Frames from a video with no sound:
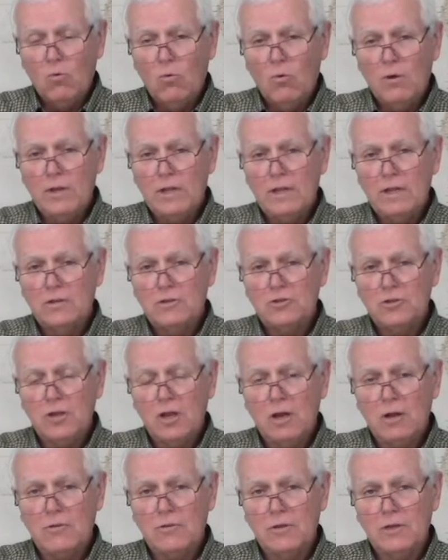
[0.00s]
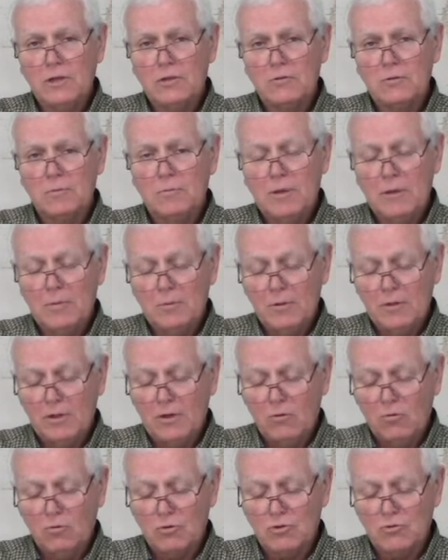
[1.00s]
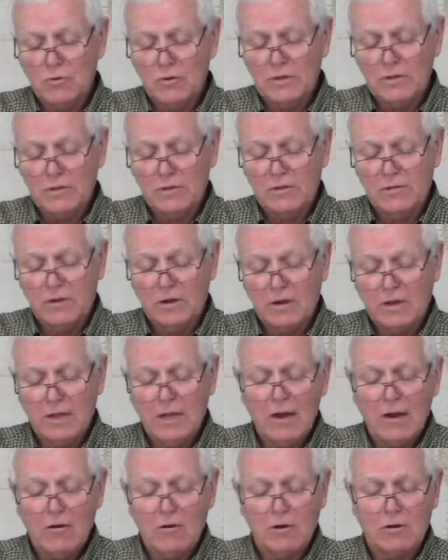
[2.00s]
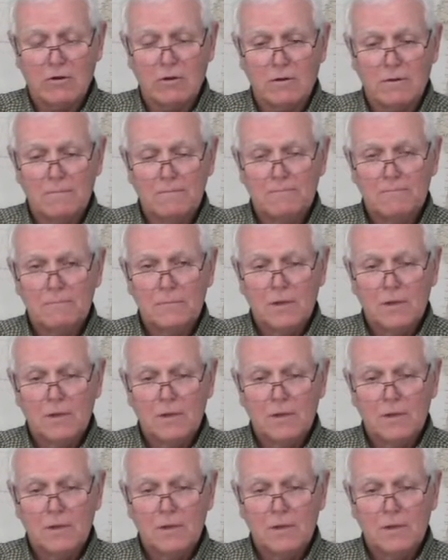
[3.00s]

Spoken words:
We need to share things with people that will strengthen their character.